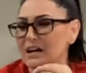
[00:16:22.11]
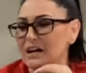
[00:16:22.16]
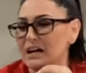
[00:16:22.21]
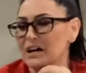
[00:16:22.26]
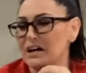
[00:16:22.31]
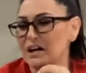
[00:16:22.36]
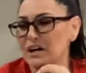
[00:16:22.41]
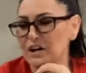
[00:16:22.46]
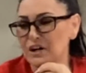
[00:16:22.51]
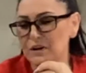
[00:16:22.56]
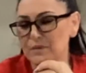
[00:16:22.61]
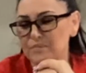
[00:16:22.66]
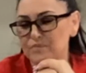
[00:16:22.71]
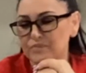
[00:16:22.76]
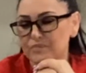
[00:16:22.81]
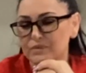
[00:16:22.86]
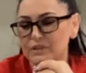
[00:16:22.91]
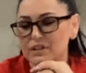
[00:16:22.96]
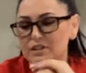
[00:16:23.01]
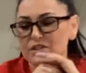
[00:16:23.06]

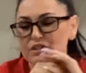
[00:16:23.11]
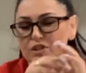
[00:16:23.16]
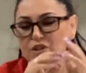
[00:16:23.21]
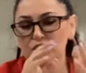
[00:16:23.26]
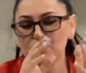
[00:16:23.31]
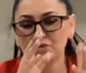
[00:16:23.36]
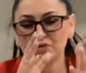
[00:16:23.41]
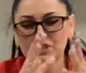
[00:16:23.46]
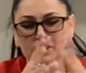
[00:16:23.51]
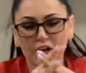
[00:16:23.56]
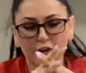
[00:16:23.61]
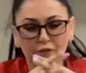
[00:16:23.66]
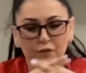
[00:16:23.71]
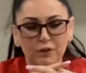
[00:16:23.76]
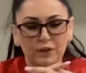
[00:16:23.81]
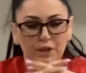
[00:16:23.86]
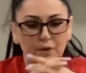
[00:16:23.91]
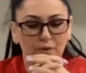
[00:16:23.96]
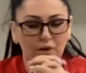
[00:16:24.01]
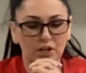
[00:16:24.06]
So you
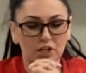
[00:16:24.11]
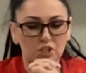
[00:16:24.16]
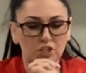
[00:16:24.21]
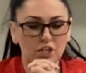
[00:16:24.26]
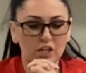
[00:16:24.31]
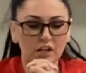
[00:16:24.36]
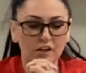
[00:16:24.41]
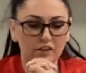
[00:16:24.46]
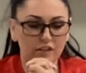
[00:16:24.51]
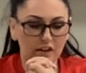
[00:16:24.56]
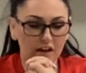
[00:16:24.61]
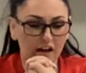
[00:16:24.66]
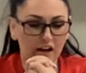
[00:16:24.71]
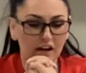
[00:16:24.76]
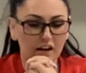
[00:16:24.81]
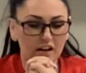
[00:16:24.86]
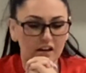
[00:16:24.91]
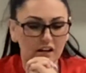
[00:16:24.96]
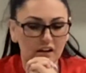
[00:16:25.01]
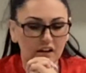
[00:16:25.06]
definitely want to check
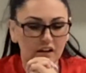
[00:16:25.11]
that.